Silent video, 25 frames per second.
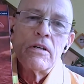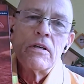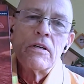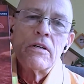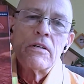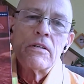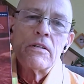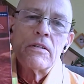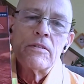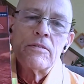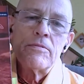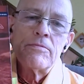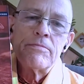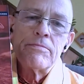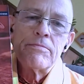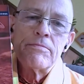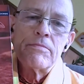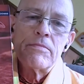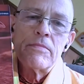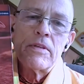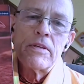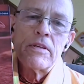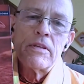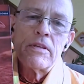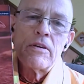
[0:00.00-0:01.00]
Um,
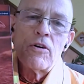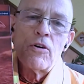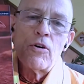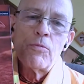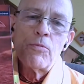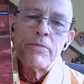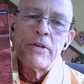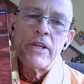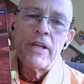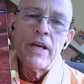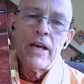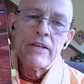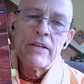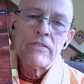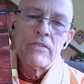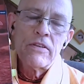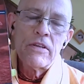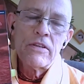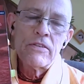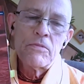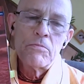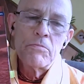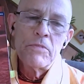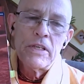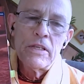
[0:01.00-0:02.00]
open
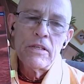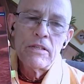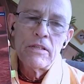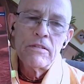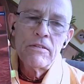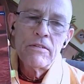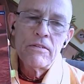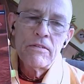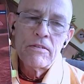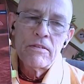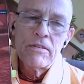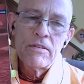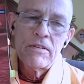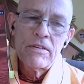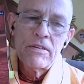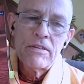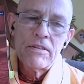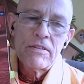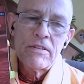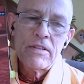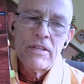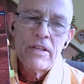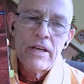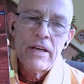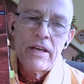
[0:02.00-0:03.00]
access means
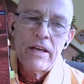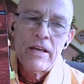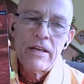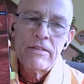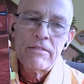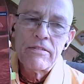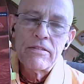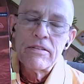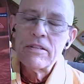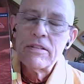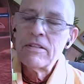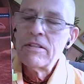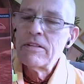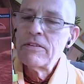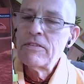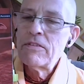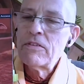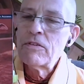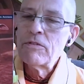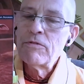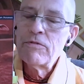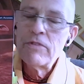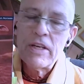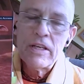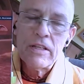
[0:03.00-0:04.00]
that it's
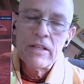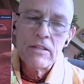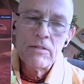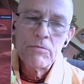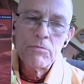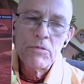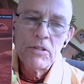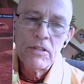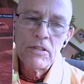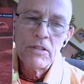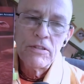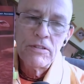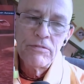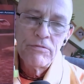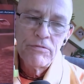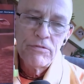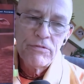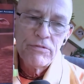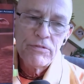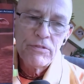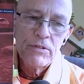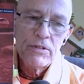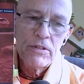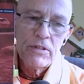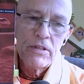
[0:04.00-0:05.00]
available
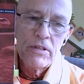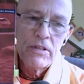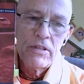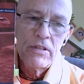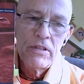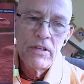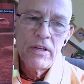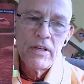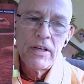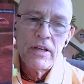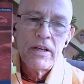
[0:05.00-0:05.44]
for